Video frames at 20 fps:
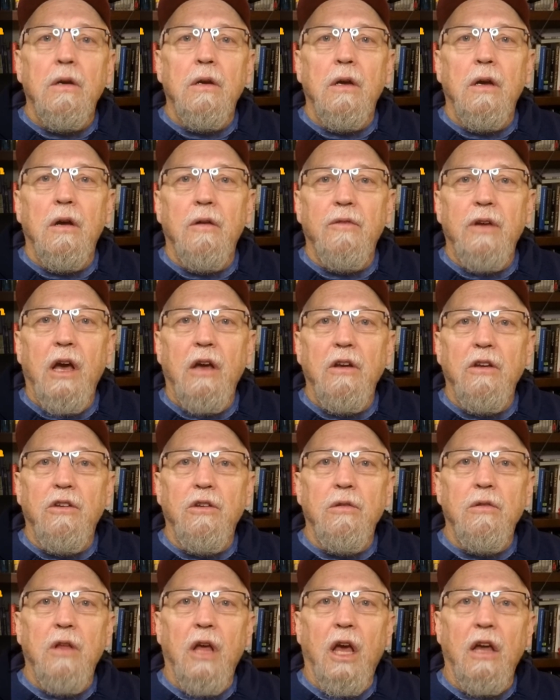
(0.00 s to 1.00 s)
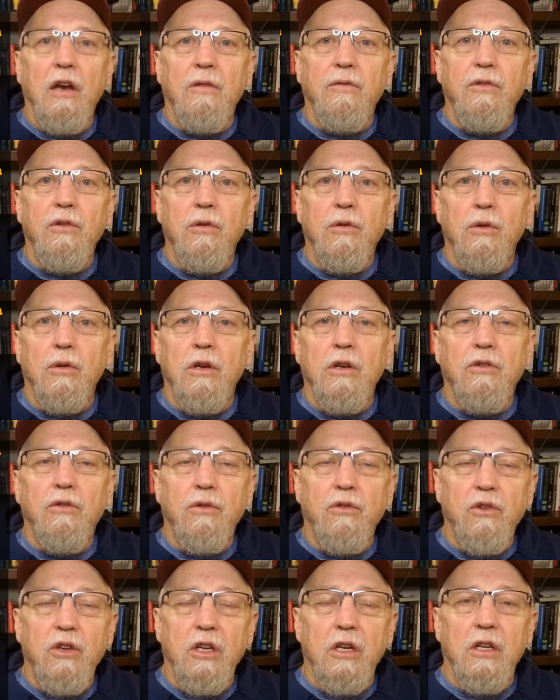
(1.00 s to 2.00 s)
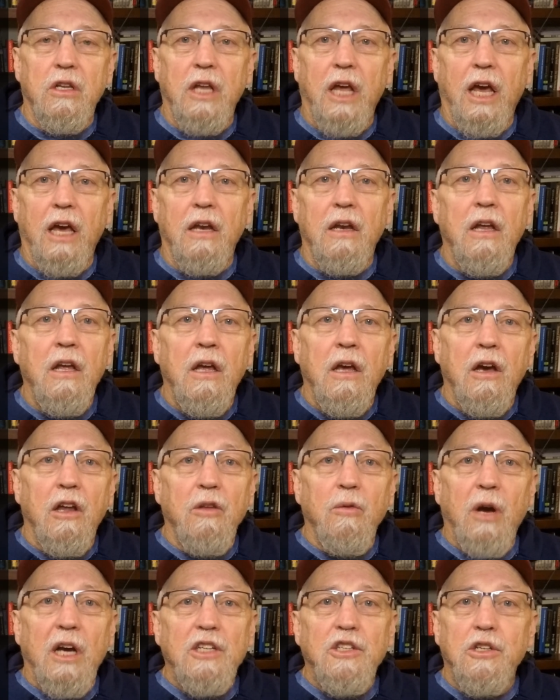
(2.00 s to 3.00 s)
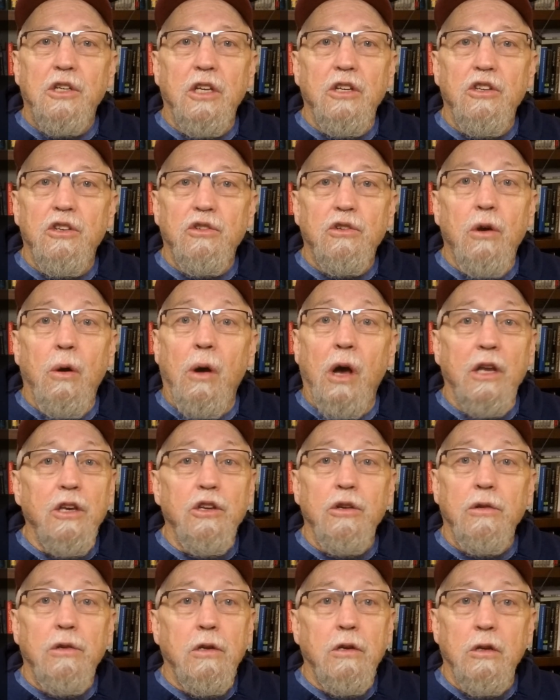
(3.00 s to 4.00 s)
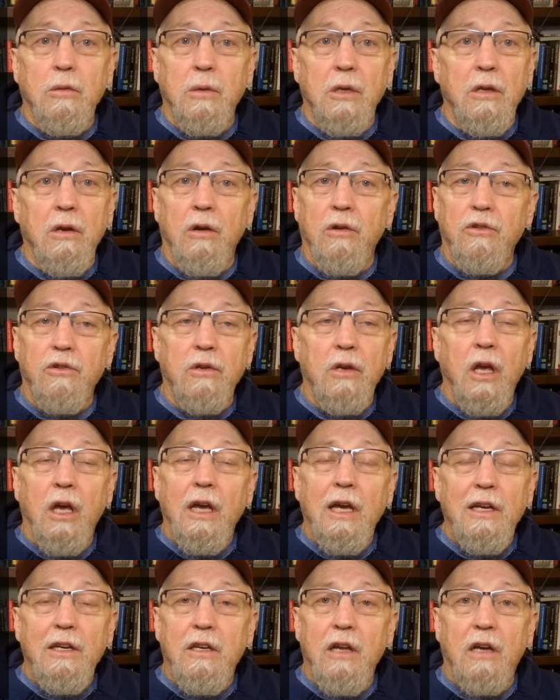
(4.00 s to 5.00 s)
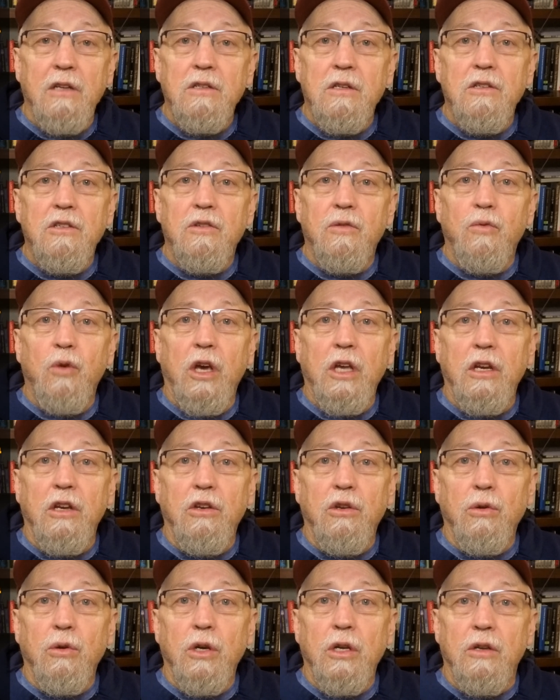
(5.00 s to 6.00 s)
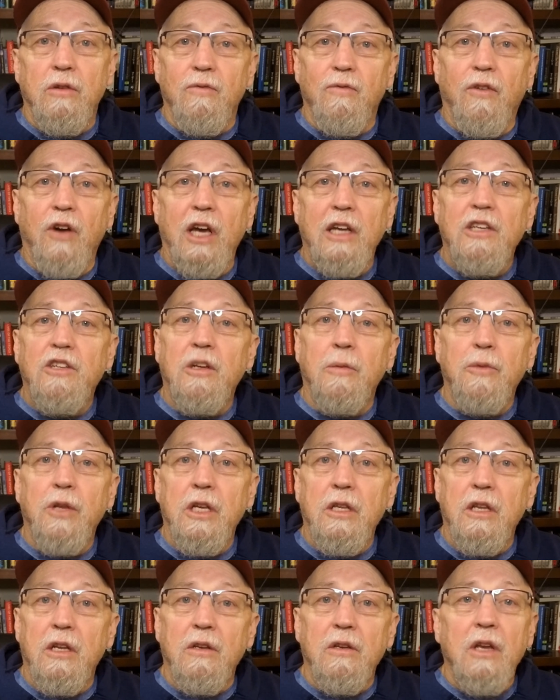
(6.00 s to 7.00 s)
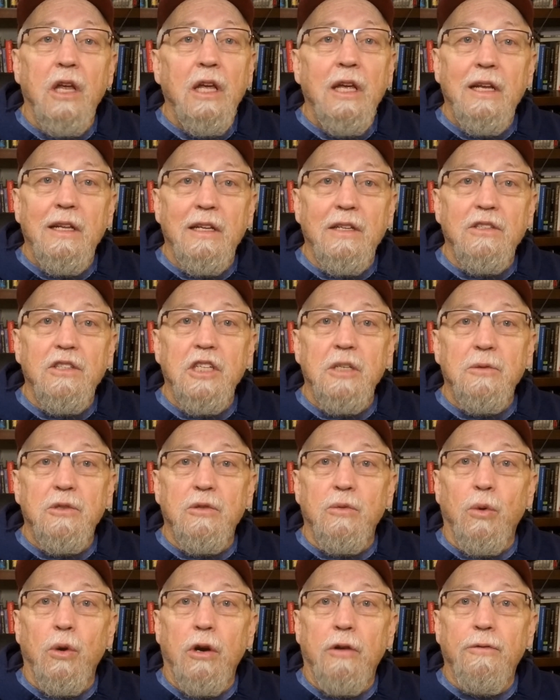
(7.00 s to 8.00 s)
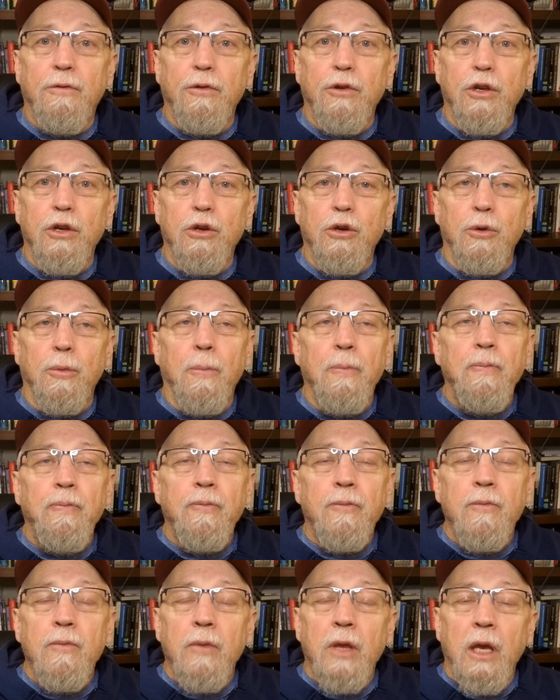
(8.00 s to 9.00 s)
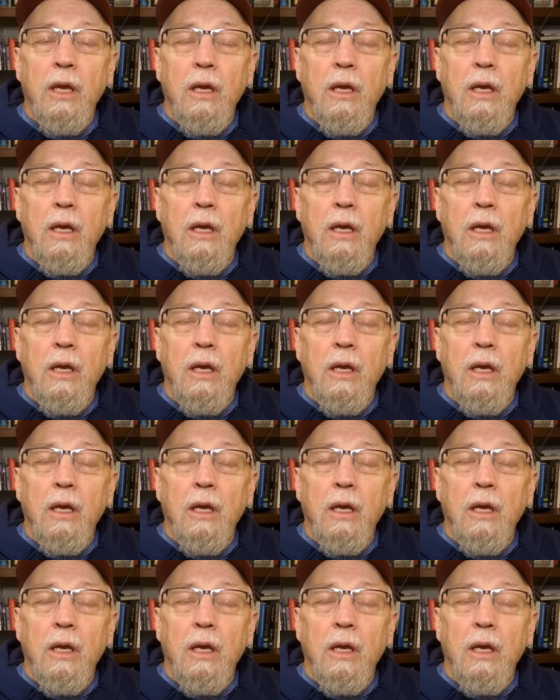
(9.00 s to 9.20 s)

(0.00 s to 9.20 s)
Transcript: of how to do that if you're interested in that. Otherwise, you can just go on YouTube, and there's dozens of ways to do it and find something that seems to work for you.